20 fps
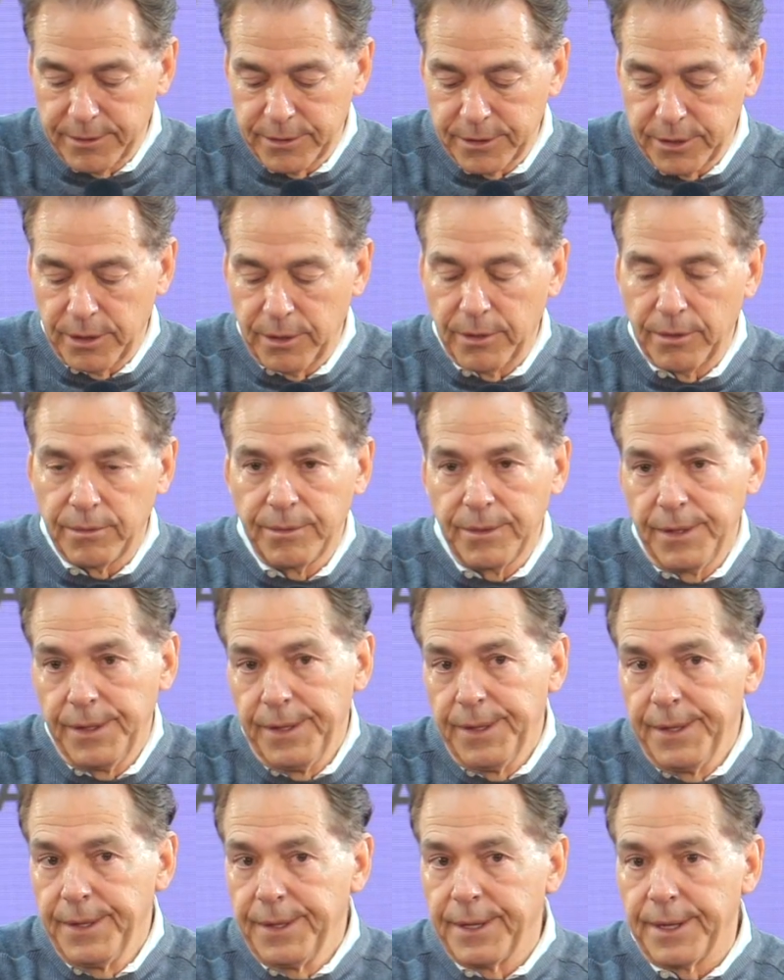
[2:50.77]
So,
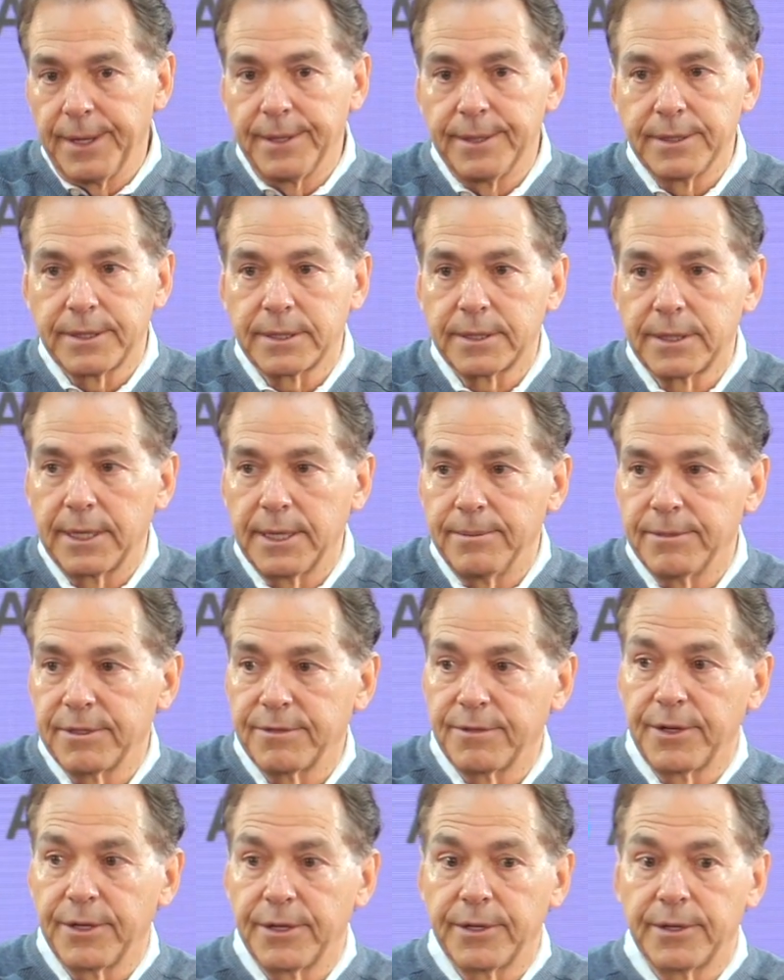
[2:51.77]
uh, this team is
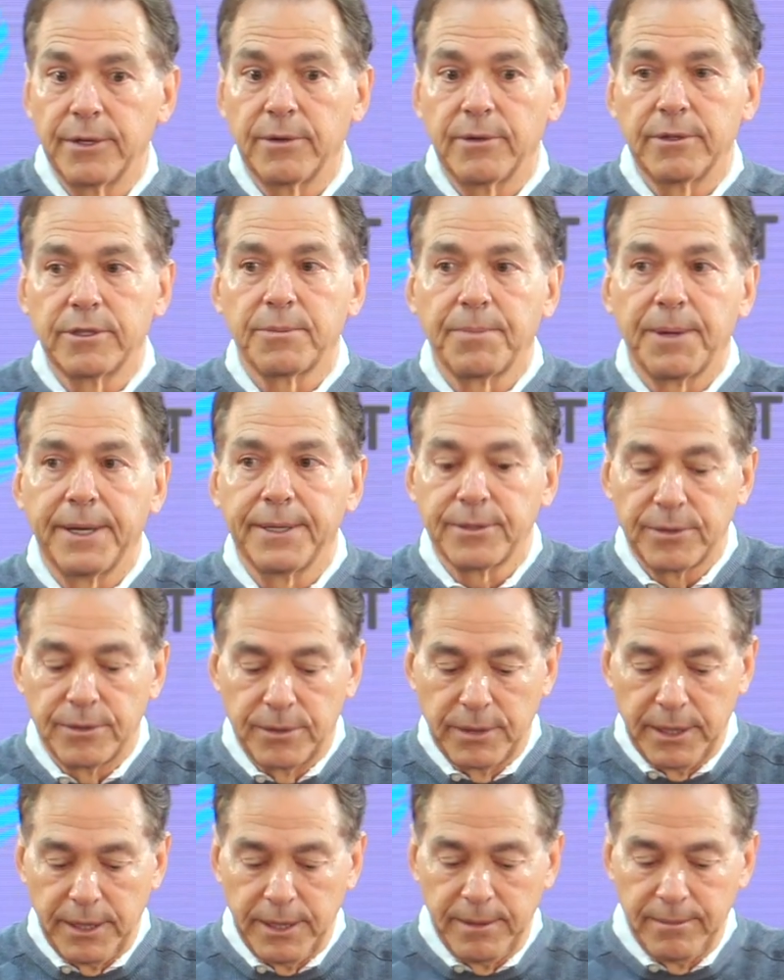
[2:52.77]
very good on special
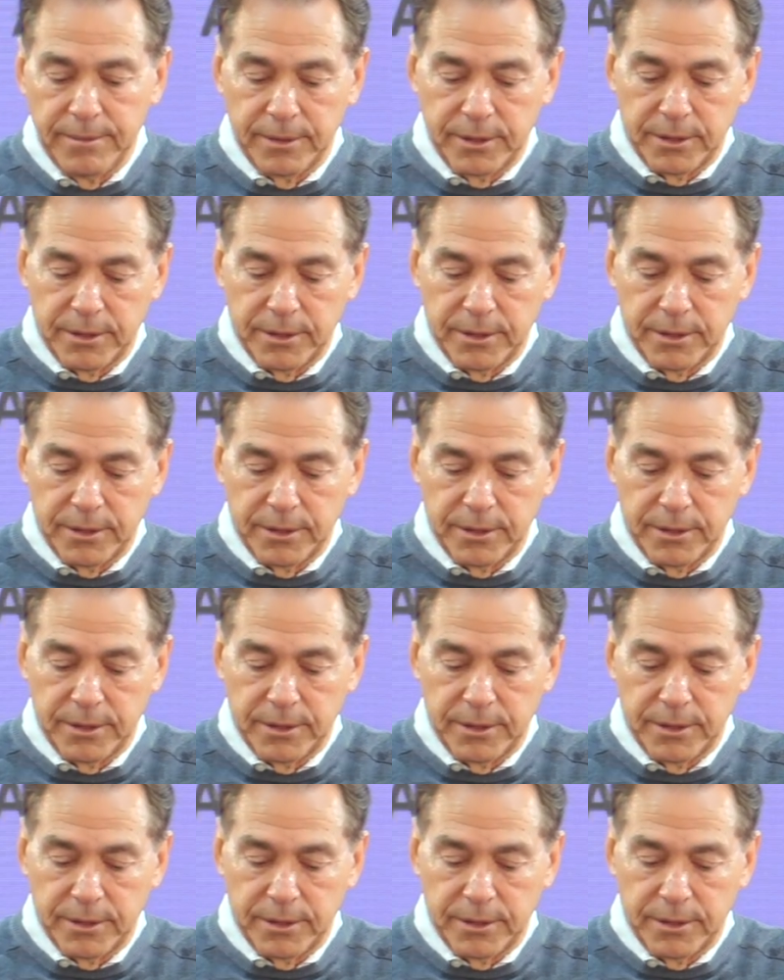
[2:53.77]
teams.